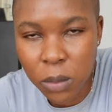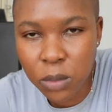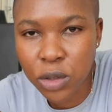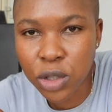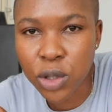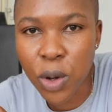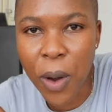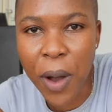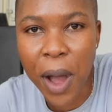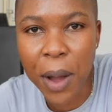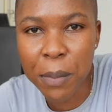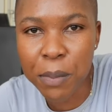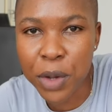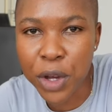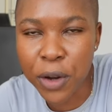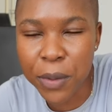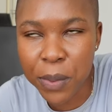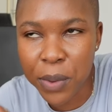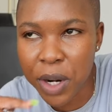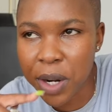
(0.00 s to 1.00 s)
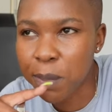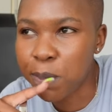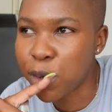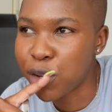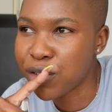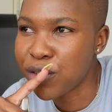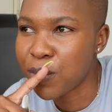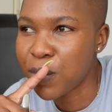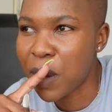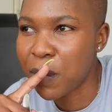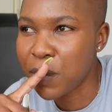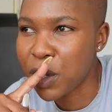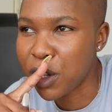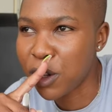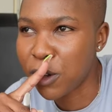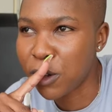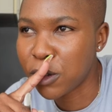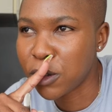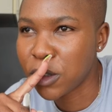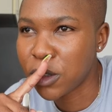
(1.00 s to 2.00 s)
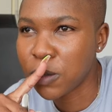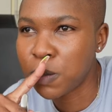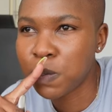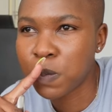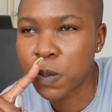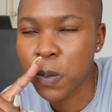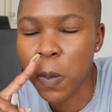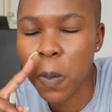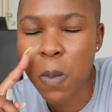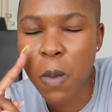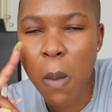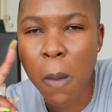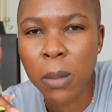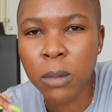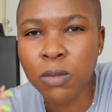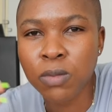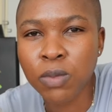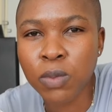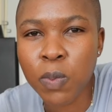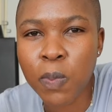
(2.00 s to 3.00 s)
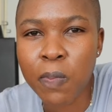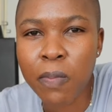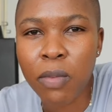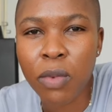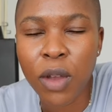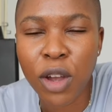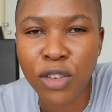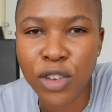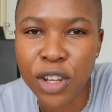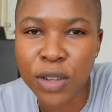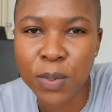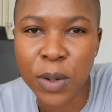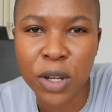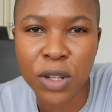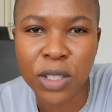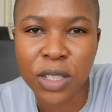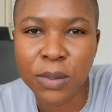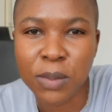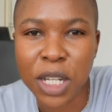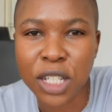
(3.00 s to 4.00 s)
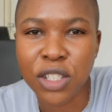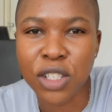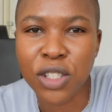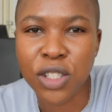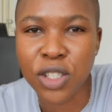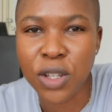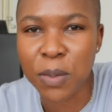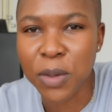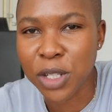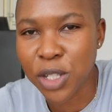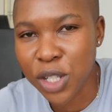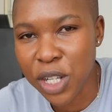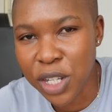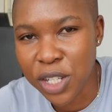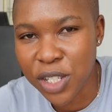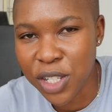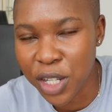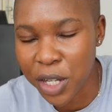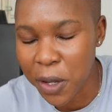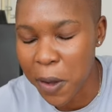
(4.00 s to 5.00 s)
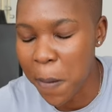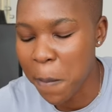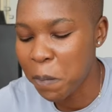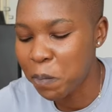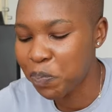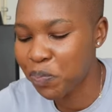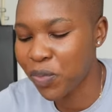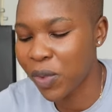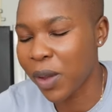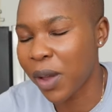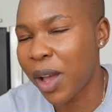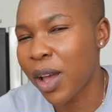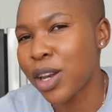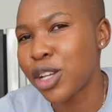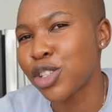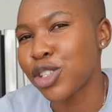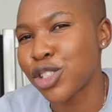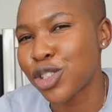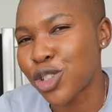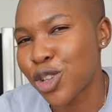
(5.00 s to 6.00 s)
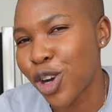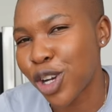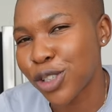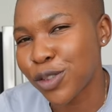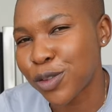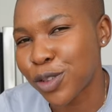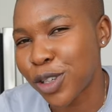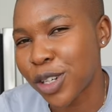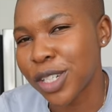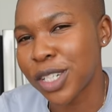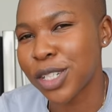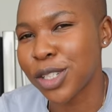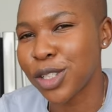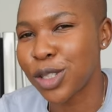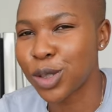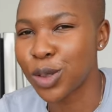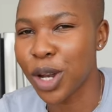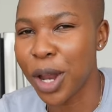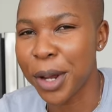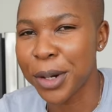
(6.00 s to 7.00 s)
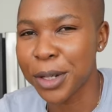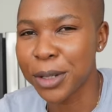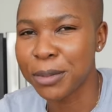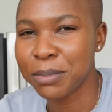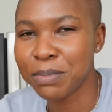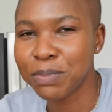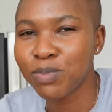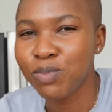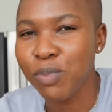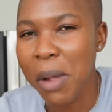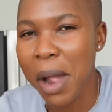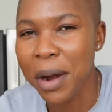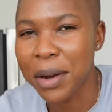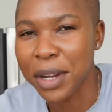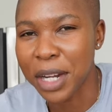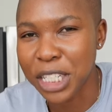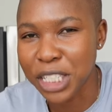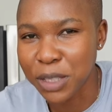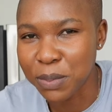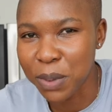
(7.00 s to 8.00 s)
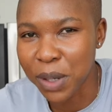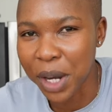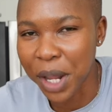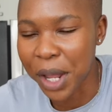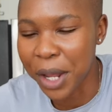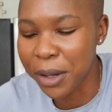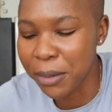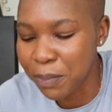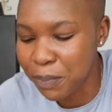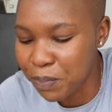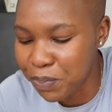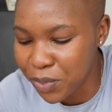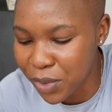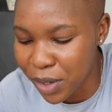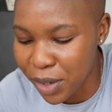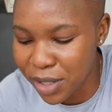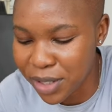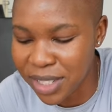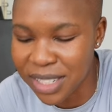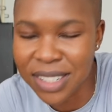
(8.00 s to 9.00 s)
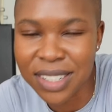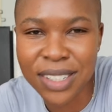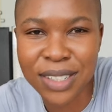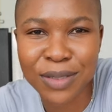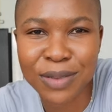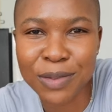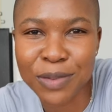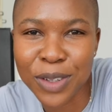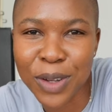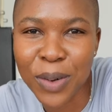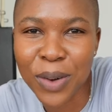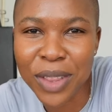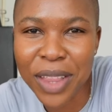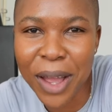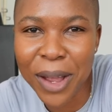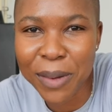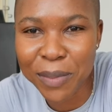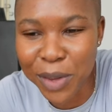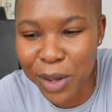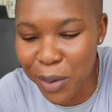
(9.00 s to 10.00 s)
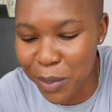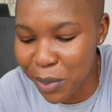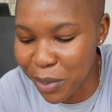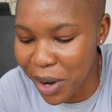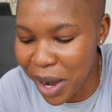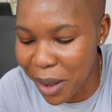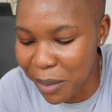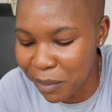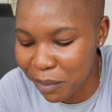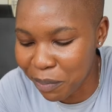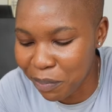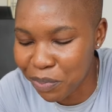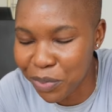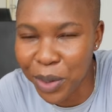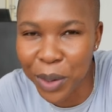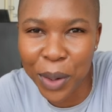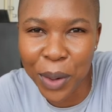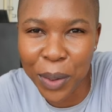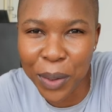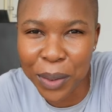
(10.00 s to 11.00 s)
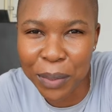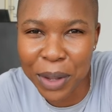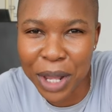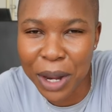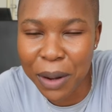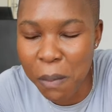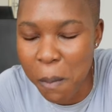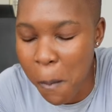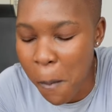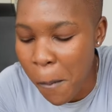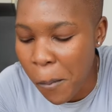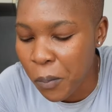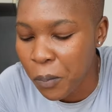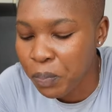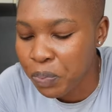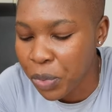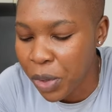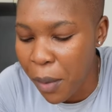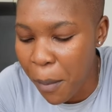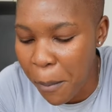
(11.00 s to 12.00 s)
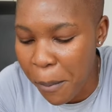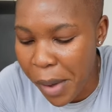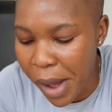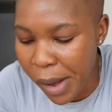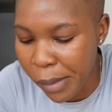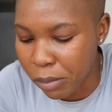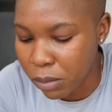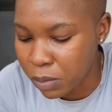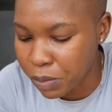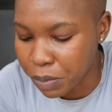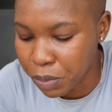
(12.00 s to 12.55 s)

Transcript: So I meal prep most of my meals just because it makes it so much easier. I'm kind of just transferred into like a nice plate because it doesn't feel like meal prep, you know what I mean? But